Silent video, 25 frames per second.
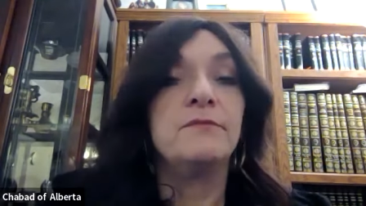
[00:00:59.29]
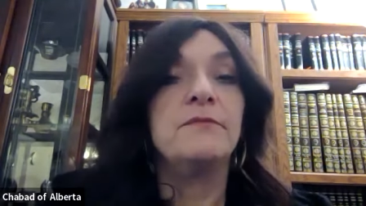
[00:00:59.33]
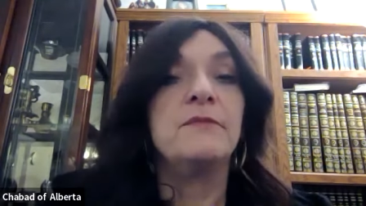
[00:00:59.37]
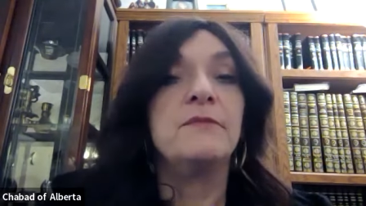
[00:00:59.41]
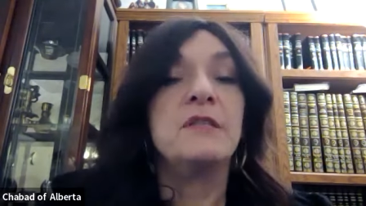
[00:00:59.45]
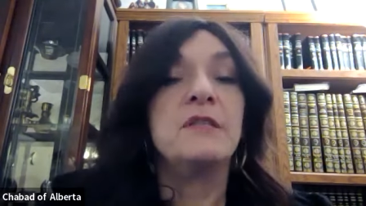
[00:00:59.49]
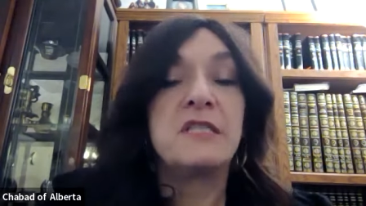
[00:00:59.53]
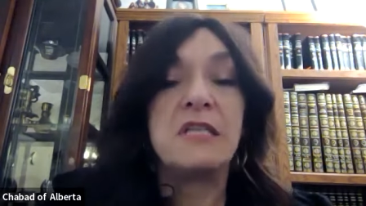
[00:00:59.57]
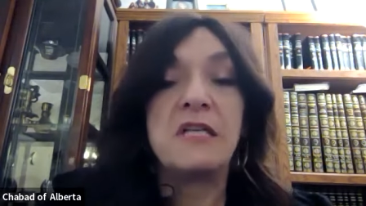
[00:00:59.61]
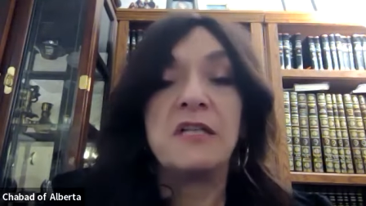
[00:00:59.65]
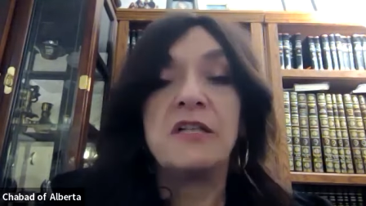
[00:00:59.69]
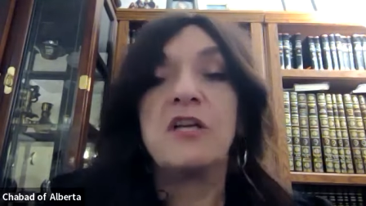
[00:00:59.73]

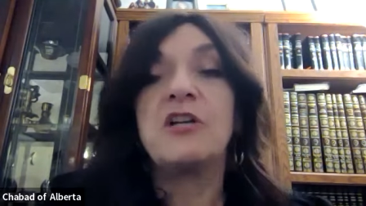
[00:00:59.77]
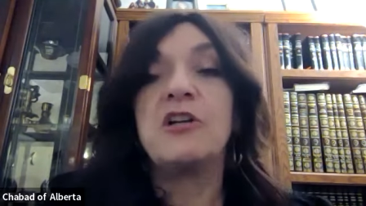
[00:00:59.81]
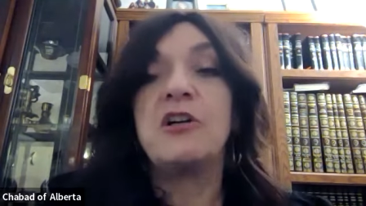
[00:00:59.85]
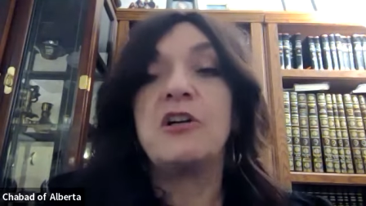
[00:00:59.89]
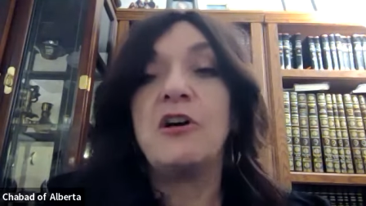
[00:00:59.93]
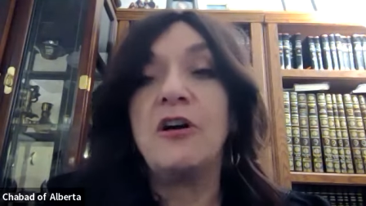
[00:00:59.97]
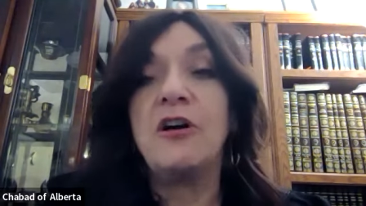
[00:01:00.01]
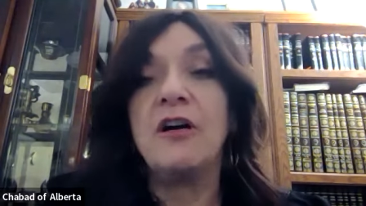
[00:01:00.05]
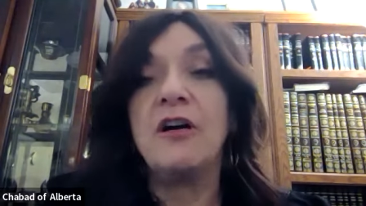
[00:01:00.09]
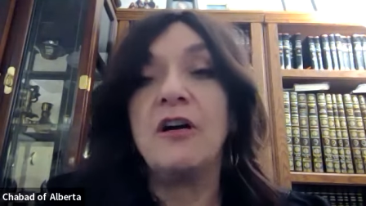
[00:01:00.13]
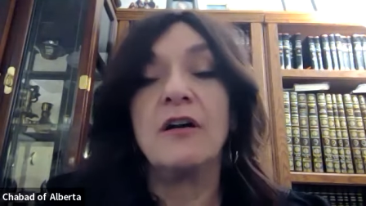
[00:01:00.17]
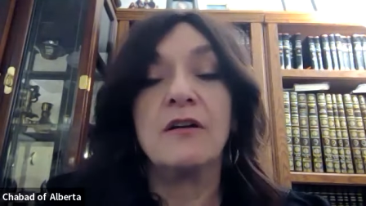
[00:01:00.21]
it's like a
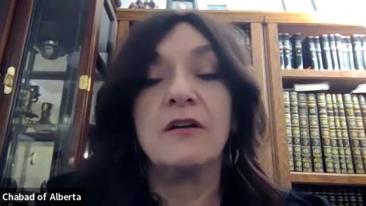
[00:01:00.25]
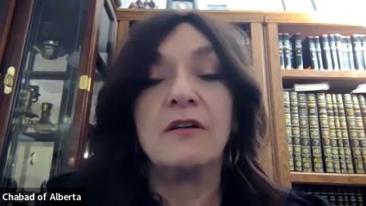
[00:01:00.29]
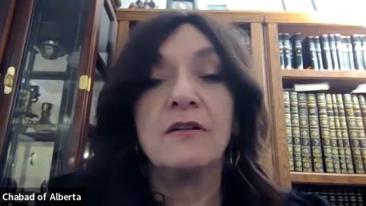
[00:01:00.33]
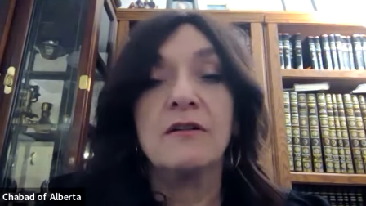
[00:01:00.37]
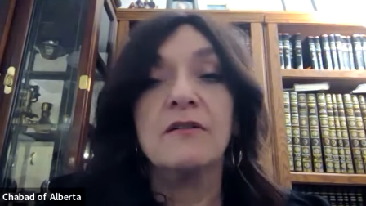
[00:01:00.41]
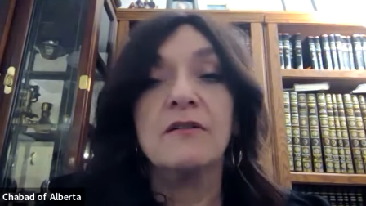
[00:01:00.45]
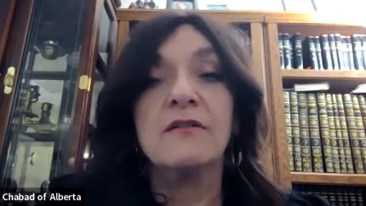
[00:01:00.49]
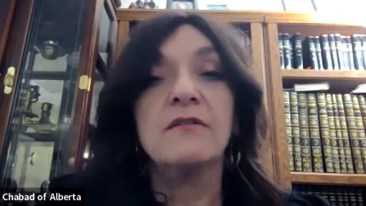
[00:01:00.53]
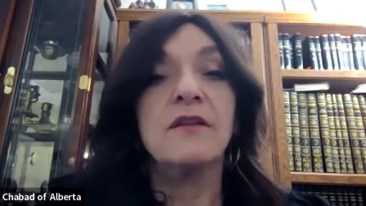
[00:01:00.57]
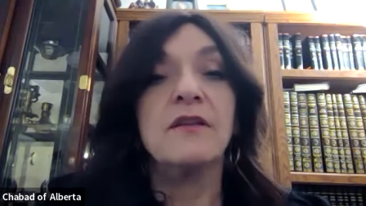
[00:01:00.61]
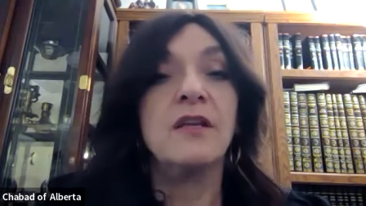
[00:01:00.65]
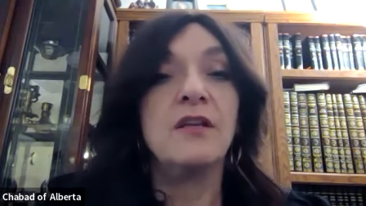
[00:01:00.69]

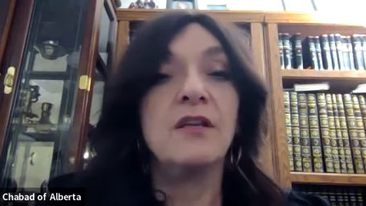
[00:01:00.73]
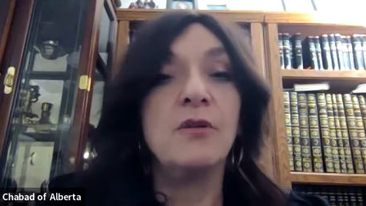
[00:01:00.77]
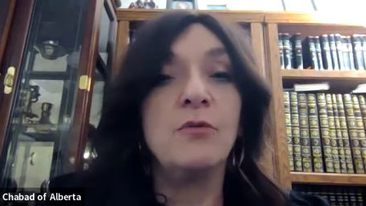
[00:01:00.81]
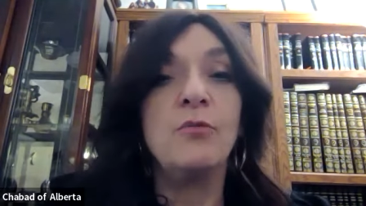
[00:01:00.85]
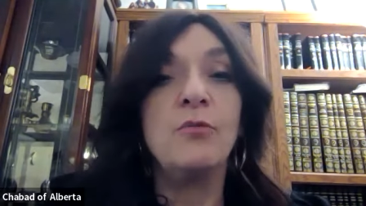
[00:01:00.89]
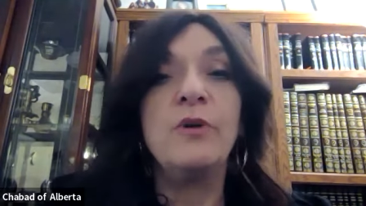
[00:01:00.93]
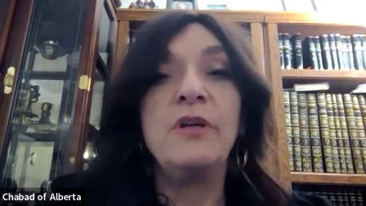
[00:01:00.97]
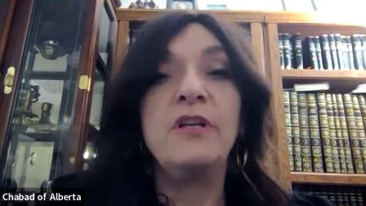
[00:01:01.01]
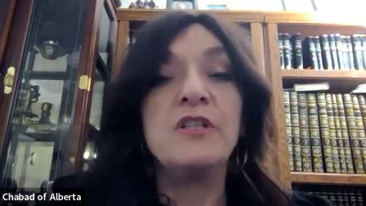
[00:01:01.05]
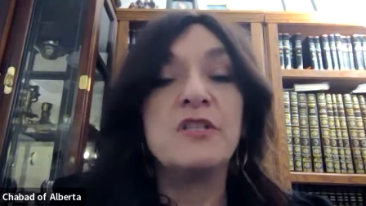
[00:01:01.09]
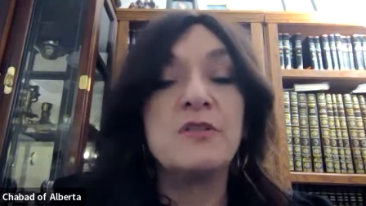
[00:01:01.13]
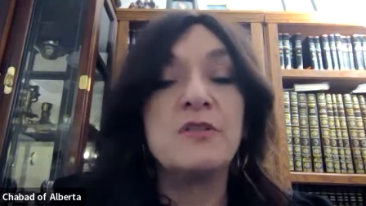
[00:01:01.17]
car that the
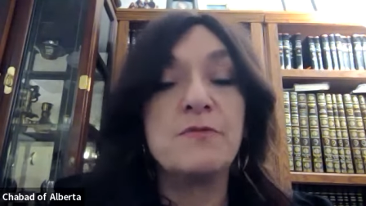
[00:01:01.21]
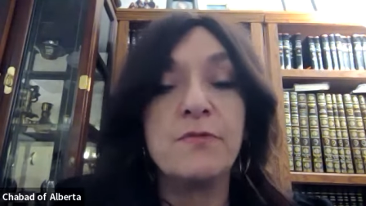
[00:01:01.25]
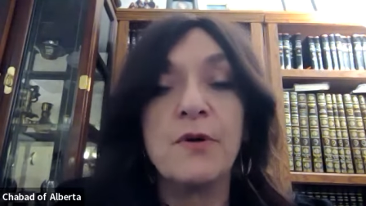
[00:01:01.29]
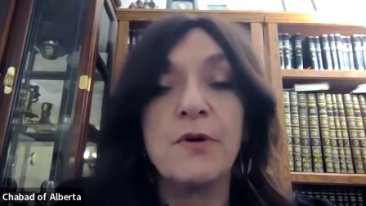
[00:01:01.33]
wheels